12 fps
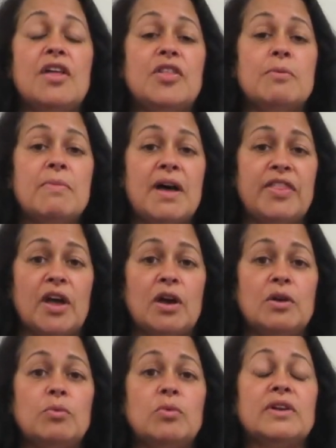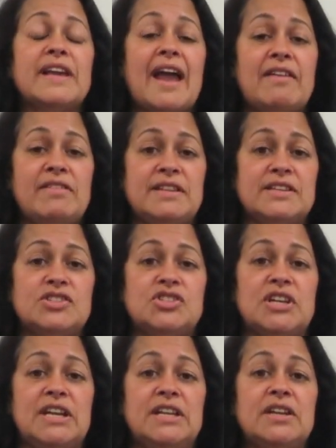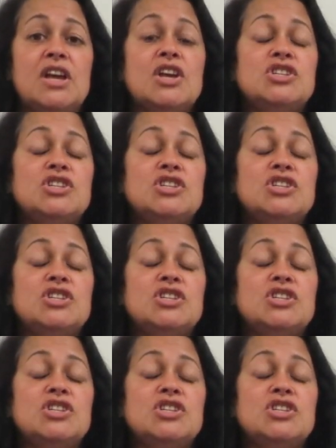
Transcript: The mother will carry this gene.